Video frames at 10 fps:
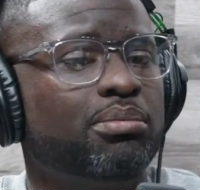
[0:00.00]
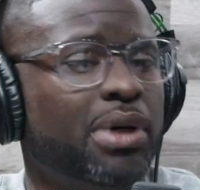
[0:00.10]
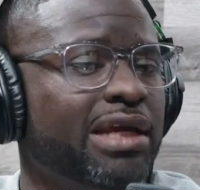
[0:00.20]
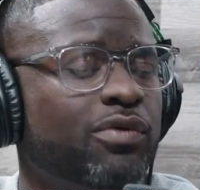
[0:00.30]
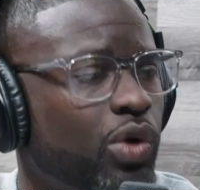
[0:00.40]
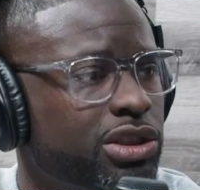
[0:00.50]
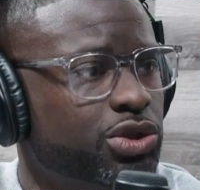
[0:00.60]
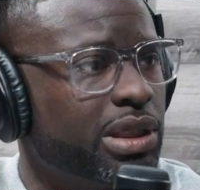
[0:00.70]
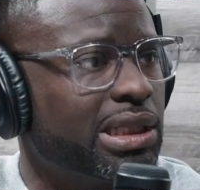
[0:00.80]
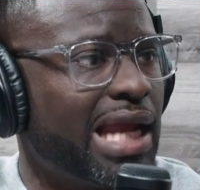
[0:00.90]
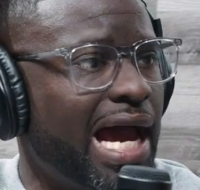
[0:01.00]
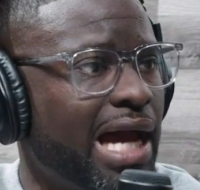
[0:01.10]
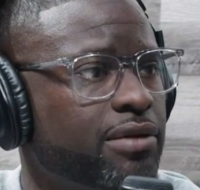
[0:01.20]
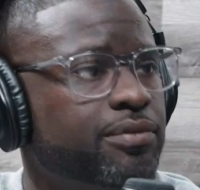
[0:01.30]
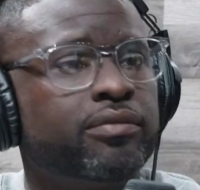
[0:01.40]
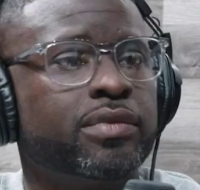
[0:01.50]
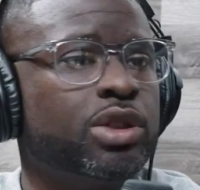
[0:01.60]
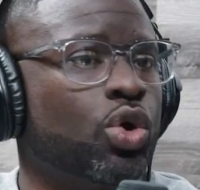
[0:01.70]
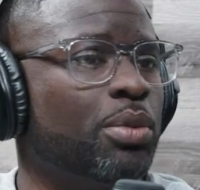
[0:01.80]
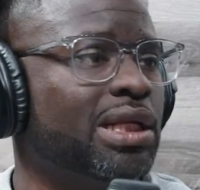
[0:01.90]
But even once you get the land,
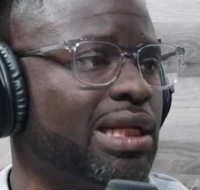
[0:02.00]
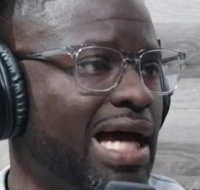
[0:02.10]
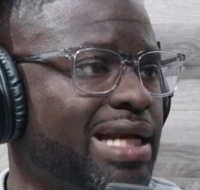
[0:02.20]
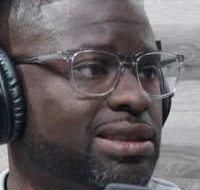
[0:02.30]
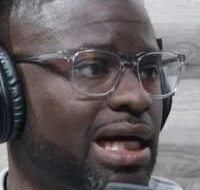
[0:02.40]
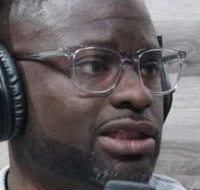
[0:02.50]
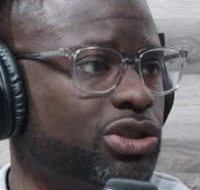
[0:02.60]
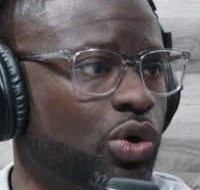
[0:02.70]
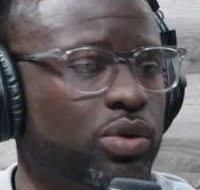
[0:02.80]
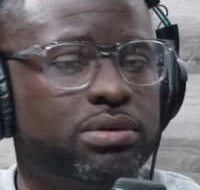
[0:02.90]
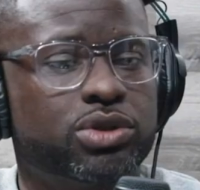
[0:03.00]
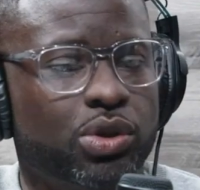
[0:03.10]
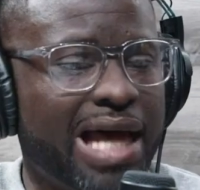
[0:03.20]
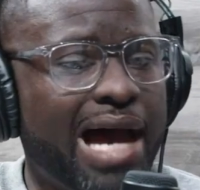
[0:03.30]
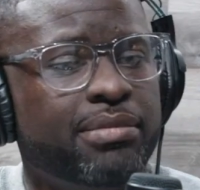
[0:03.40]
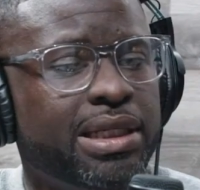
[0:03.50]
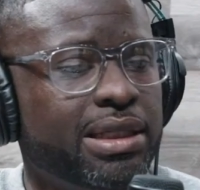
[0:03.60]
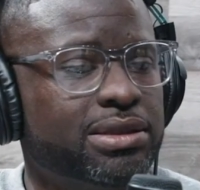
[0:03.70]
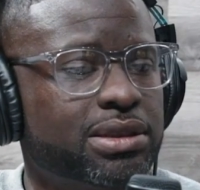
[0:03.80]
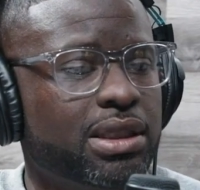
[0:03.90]
normally the land is not zoned. So that
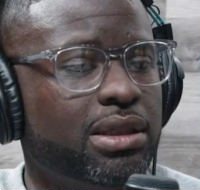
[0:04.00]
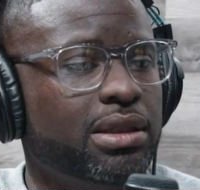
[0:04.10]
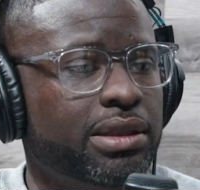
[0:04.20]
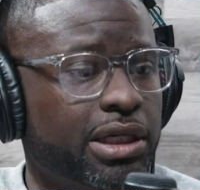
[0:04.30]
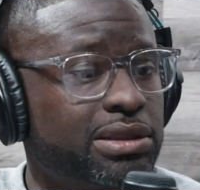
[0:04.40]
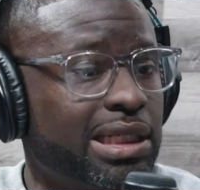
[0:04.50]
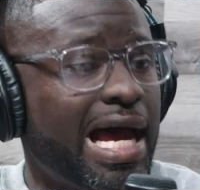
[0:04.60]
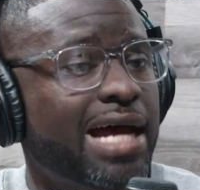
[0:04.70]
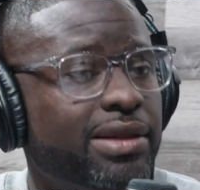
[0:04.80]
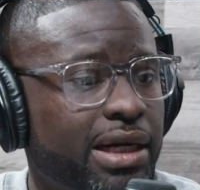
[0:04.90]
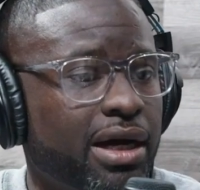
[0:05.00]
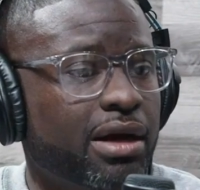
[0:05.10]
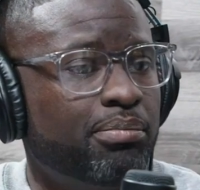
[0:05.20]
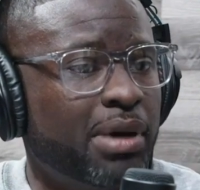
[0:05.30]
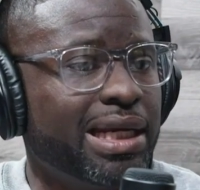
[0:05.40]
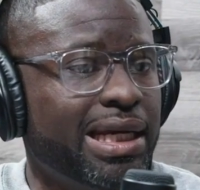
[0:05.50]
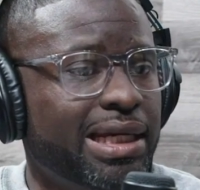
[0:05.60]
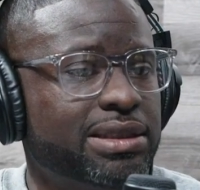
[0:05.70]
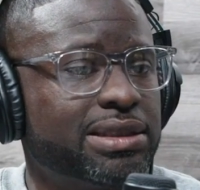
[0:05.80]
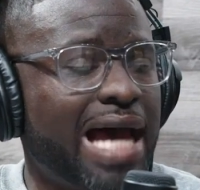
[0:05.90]
means there's land there, but
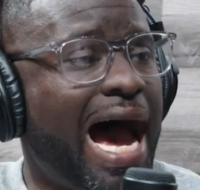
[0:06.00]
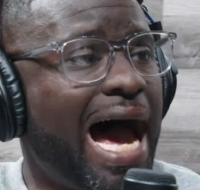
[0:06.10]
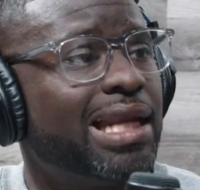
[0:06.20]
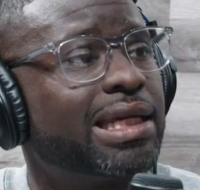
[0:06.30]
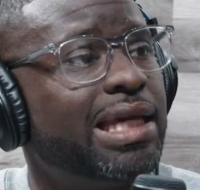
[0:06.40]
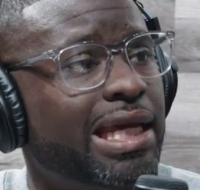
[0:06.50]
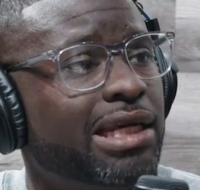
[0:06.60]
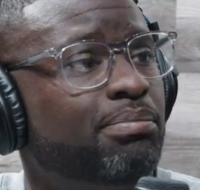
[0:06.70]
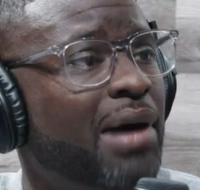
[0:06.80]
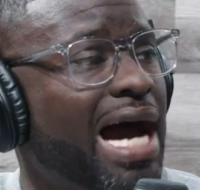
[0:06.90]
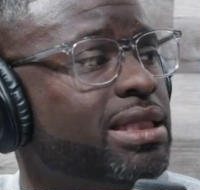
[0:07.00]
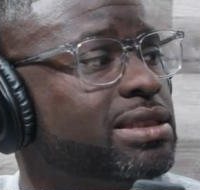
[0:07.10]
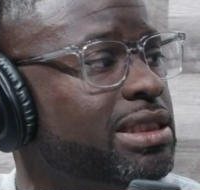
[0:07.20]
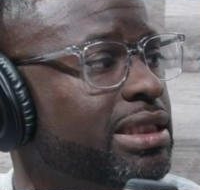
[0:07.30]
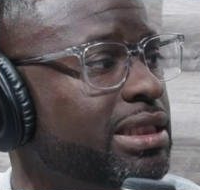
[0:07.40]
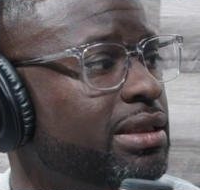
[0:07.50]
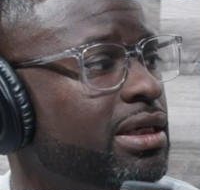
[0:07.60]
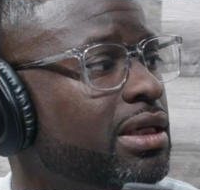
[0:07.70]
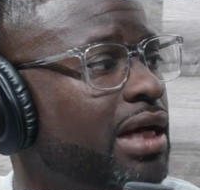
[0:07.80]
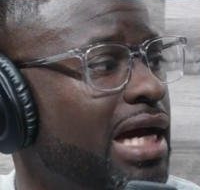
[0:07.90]
it's allocated by the city
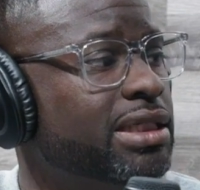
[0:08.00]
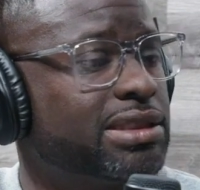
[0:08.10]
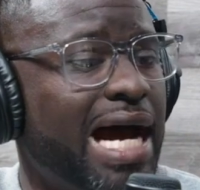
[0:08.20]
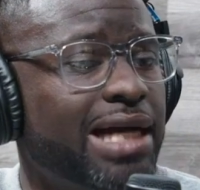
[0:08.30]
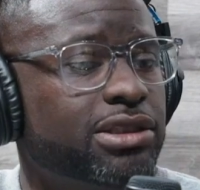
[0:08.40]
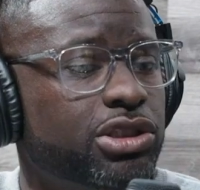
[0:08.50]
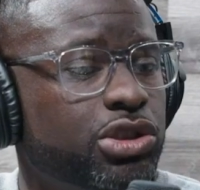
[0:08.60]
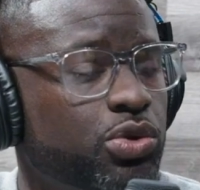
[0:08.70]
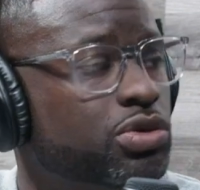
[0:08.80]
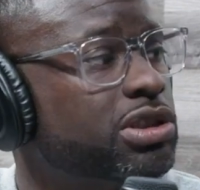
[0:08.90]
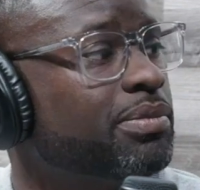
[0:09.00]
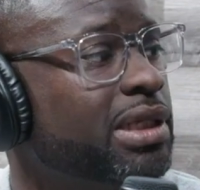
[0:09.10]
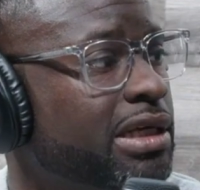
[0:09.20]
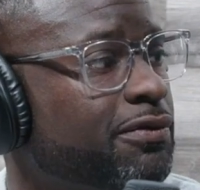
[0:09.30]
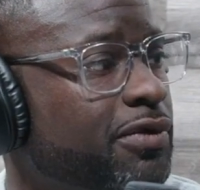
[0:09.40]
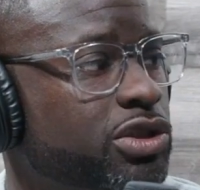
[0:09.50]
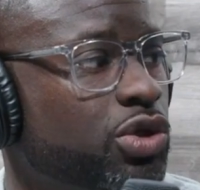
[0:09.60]
and designed to do something different.